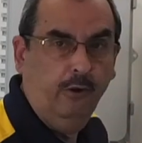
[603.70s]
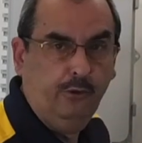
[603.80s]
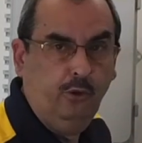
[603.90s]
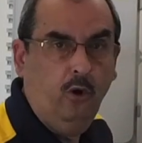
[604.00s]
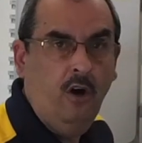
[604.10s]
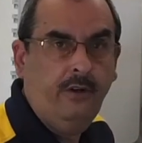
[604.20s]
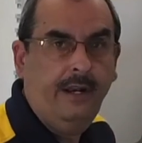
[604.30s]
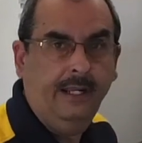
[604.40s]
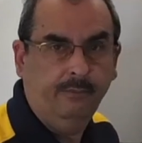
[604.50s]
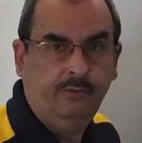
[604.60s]
200
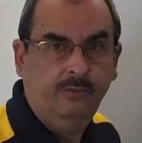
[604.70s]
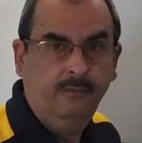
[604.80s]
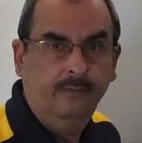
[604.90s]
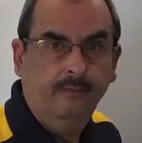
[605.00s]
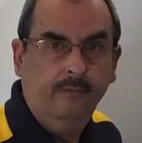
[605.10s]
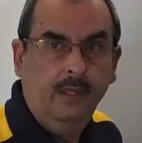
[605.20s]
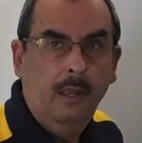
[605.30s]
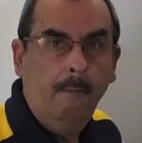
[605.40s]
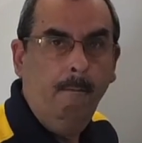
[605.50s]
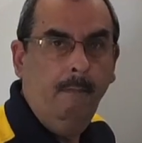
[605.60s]
amps,
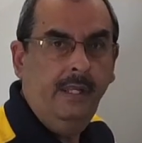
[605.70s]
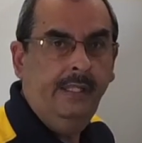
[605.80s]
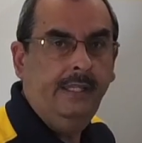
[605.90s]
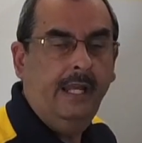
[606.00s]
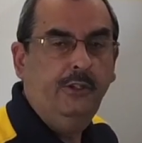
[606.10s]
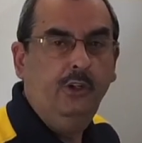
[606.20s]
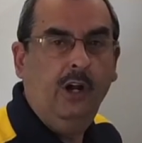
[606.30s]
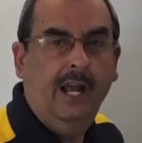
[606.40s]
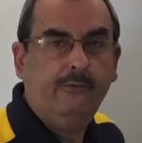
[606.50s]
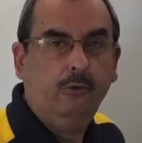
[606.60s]
meaning that you don't
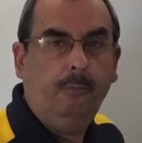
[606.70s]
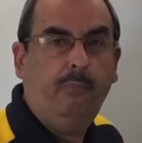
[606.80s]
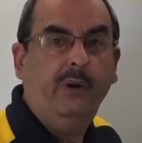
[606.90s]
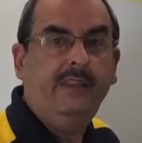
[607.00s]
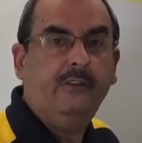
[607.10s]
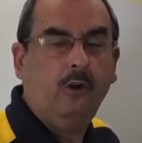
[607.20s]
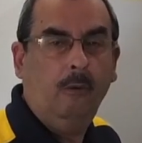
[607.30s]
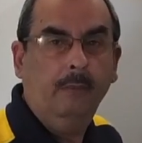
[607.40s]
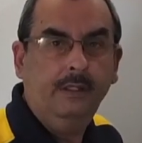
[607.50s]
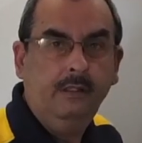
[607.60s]
have to
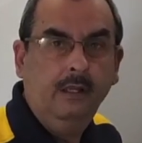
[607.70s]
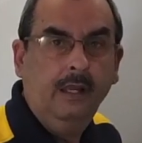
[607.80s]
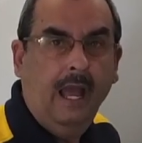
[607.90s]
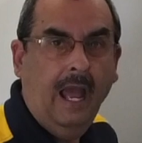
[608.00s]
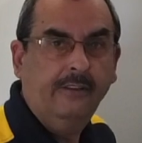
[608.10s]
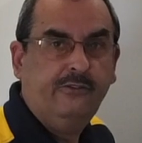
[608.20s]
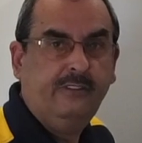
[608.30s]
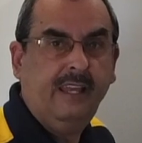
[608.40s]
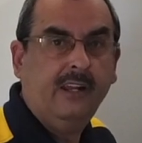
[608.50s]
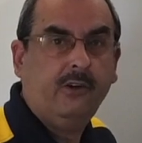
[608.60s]
predetermine and
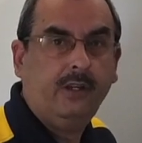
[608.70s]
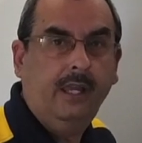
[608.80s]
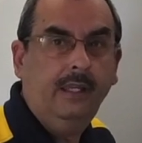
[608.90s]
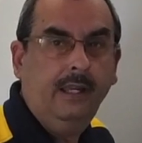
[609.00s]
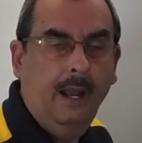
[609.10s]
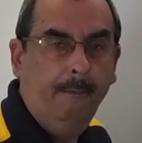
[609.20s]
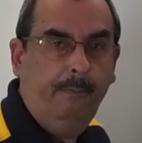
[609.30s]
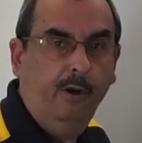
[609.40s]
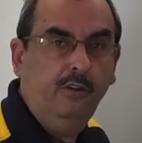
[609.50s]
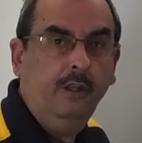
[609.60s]
segregate and
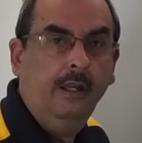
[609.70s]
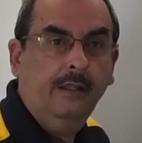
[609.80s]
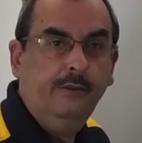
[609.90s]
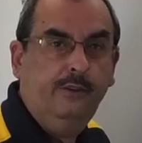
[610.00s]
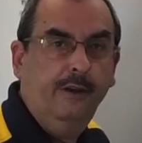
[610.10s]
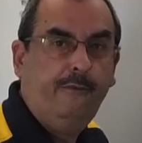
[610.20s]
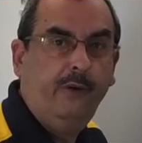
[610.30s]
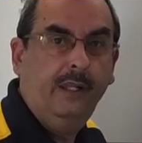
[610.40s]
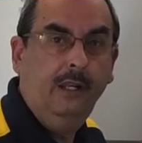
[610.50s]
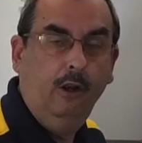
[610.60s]
put
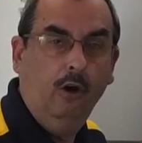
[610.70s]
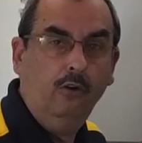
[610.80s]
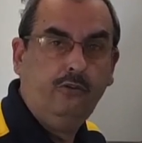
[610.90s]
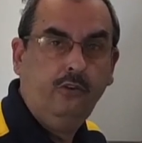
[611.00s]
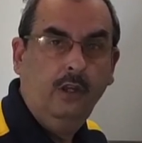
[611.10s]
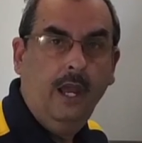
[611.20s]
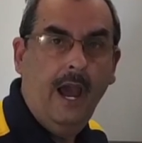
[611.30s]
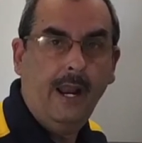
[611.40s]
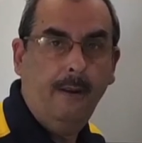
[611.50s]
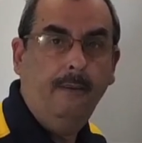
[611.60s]
different loads
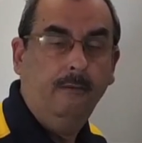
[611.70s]
on a